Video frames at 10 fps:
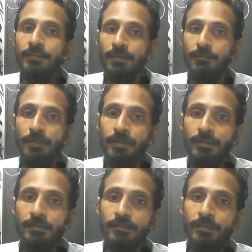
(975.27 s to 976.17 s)

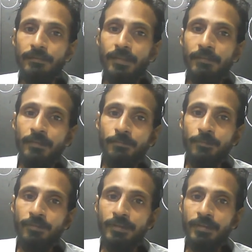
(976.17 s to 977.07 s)
somebody that they were
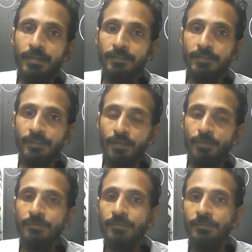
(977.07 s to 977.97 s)
projecting as a
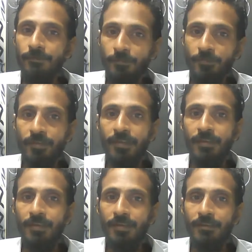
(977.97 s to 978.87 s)
clown till
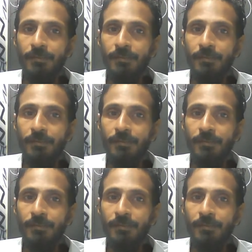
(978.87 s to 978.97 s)
February.